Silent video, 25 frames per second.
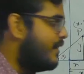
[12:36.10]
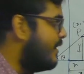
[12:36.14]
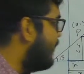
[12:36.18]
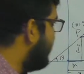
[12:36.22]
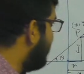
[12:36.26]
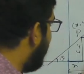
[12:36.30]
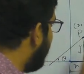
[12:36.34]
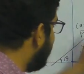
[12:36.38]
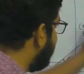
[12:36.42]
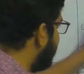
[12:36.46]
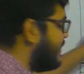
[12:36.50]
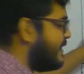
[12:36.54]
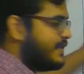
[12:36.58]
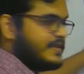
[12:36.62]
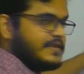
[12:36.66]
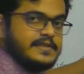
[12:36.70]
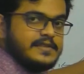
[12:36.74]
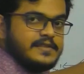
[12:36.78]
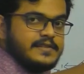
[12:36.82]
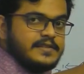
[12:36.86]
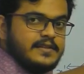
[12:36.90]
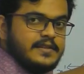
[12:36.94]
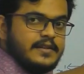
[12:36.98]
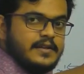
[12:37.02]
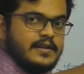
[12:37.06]
like
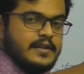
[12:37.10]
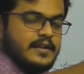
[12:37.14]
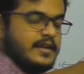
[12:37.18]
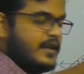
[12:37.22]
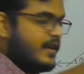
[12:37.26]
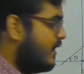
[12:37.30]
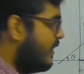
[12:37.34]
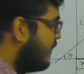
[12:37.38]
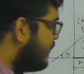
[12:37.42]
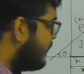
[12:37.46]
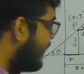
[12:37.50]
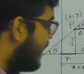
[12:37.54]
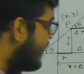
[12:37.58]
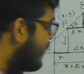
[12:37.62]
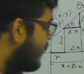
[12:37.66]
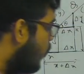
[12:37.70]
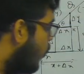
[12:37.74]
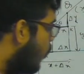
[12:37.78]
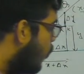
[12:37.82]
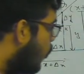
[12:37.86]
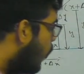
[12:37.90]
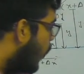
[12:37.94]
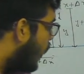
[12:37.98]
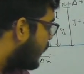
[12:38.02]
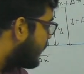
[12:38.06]
this. Then
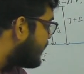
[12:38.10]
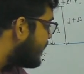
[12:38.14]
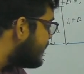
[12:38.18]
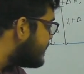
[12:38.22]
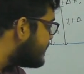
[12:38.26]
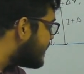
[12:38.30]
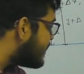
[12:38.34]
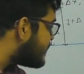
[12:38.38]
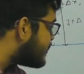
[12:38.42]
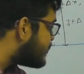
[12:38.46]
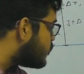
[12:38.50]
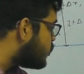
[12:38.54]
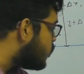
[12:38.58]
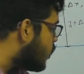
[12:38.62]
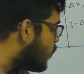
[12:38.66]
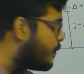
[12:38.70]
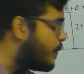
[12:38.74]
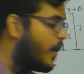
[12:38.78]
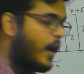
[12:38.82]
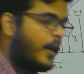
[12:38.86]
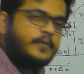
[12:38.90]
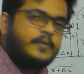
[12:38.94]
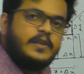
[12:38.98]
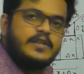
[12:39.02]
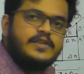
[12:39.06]
what is the
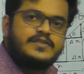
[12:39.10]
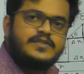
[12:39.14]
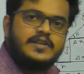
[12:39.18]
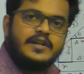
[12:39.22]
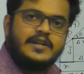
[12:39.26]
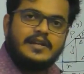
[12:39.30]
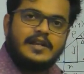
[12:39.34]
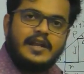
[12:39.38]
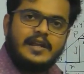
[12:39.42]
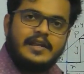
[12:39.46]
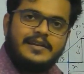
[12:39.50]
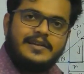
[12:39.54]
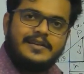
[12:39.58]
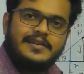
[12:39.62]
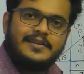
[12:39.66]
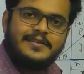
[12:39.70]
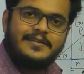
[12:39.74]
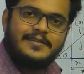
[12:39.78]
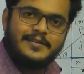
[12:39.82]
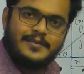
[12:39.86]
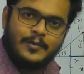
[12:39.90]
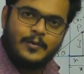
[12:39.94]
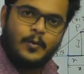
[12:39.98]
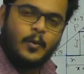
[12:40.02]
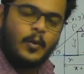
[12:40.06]
slope of this straight line?
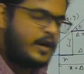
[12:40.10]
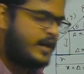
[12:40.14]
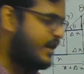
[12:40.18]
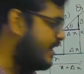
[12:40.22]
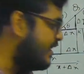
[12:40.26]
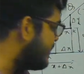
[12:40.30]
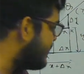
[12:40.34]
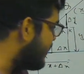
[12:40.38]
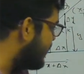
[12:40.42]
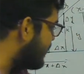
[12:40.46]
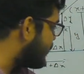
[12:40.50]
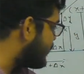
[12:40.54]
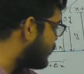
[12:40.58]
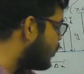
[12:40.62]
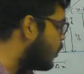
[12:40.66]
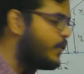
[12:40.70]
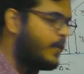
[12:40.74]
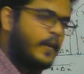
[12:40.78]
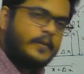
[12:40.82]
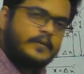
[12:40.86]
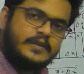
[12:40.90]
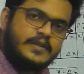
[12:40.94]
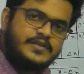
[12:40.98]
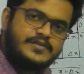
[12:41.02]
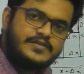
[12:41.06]
What is the slope
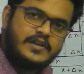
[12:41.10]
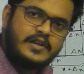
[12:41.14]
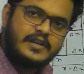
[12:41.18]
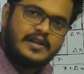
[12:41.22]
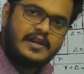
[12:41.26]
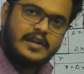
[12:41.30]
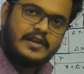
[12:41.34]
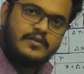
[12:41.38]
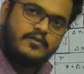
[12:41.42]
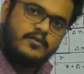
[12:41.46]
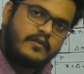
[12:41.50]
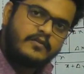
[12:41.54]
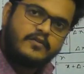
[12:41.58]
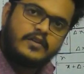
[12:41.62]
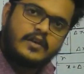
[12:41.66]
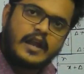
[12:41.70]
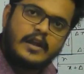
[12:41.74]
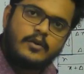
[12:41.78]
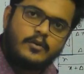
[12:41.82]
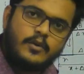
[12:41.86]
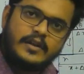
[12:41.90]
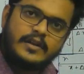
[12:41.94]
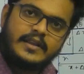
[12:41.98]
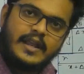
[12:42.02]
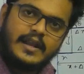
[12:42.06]
of this straight line? We have to
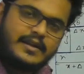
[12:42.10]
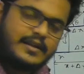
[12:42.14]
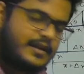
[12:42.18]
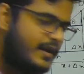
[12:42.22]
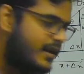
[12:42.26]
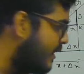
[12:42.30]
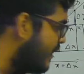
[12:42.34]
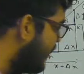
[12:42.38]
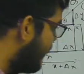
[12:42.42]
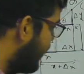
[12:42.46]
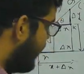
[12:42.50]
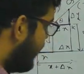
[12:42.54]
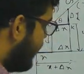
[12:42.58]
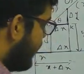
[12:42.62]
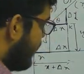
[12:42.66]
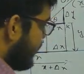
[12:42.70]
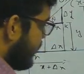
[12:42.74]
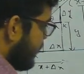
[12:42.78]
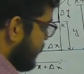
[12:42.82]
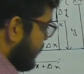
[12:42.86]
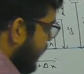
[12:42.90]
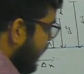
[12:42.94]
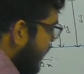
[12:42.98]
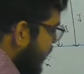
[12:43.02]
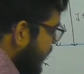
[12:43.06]
calculate that.
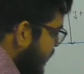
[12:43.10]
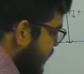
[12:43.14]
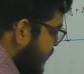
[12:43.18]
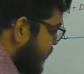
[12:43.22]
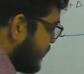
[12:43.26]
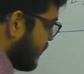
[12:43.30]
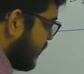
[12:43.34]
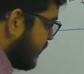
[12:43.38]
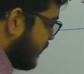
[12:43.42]
Since